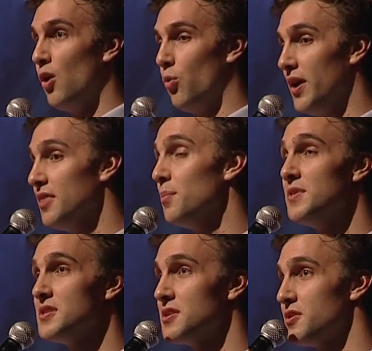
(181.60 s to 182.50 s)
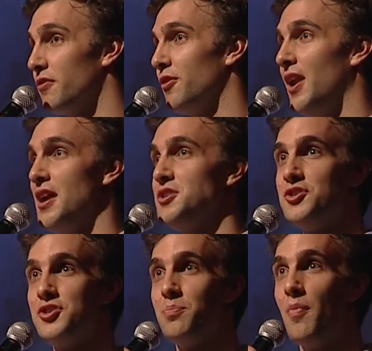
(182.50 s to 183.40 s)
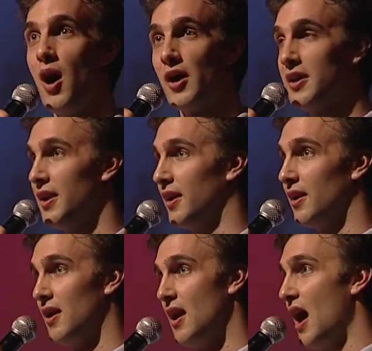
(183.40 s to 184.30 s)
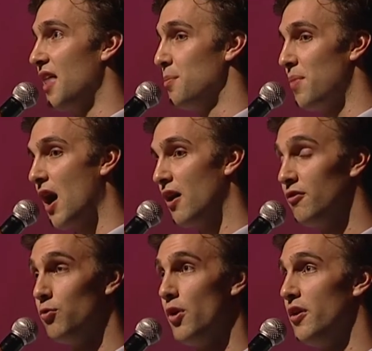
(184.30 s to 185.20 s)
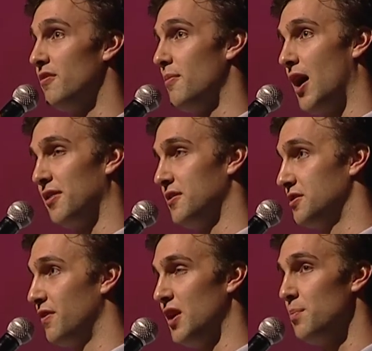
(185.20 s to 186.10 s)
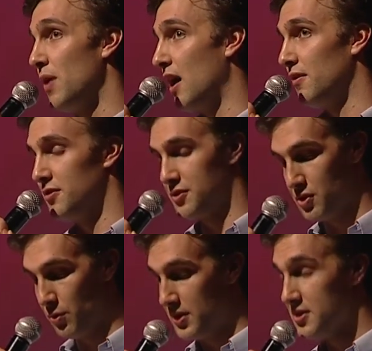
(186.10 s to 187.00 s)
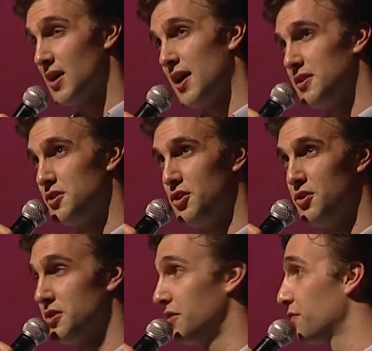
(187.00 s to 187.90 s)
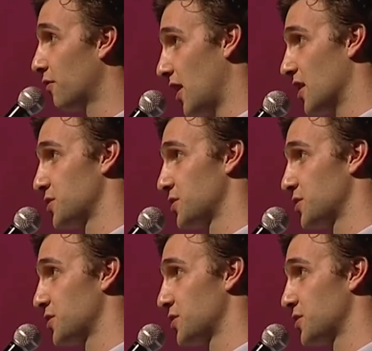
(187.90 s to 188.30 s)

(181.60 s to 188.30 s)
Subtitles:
We're in the business of relationship marketing, and the power of word of mouth is very powerful, so we decided to use it for our